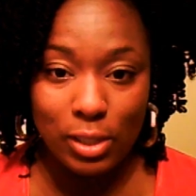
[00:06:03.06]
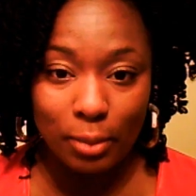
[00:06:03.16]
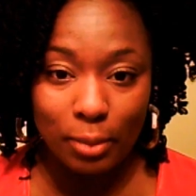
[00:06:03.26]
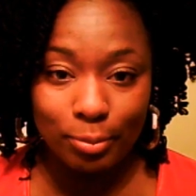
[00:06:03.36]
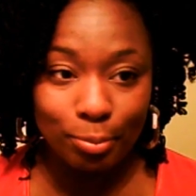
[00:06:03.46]

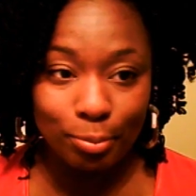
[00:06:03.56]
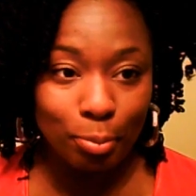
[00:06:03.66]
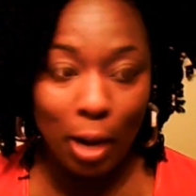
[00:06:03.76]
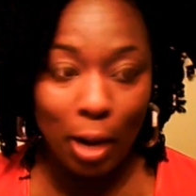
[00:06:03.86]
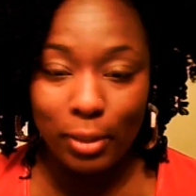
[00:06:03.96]
them
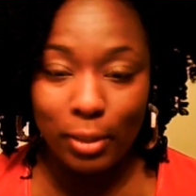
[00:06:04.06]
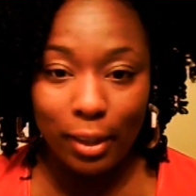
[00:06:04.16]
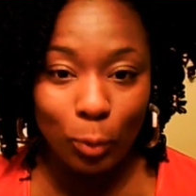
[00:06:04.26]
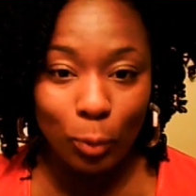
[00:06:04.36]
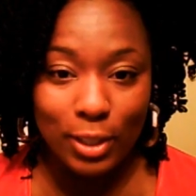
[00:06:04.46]

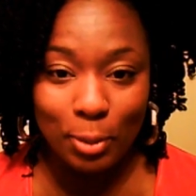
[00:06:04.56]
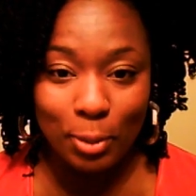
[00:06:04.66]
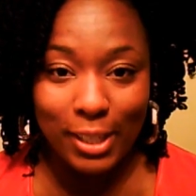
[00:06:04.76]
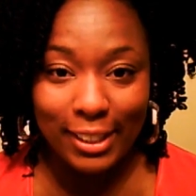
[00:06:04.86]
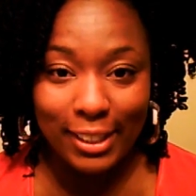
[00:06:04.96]
probably once a
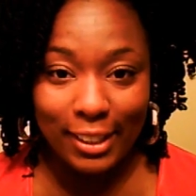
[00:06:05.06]
week.